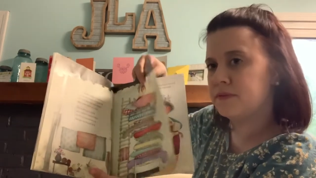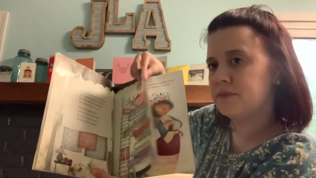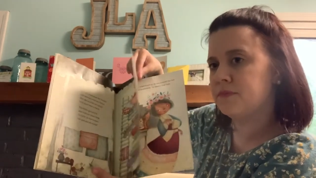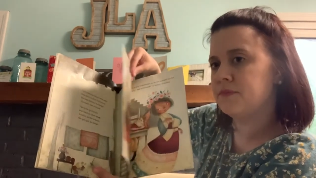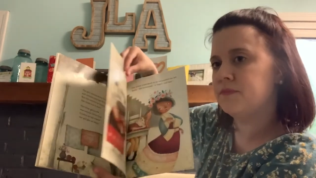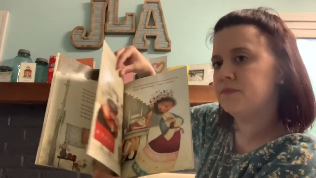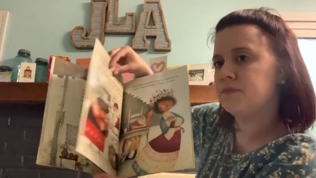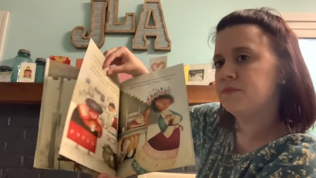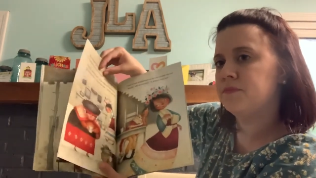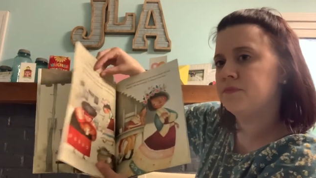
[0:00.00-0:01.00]

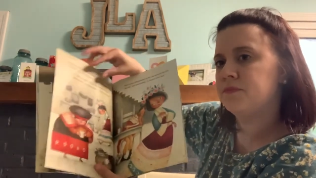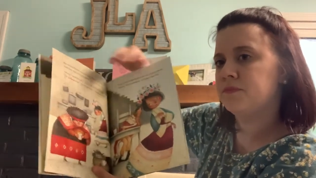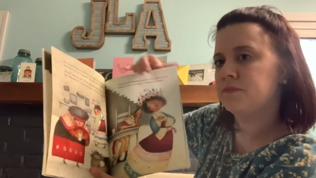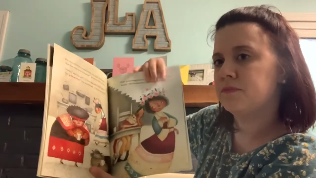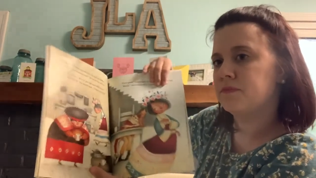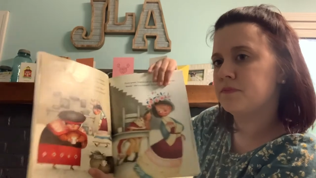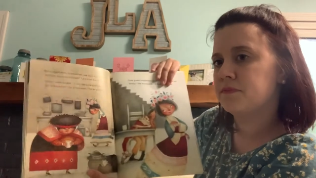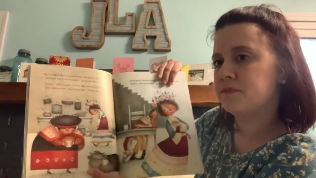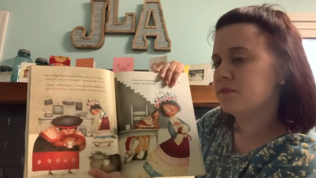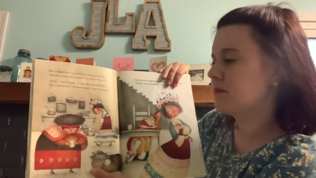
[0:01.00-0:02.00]

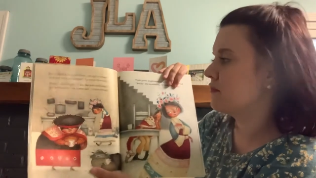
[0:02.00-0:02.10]
(no one is talking)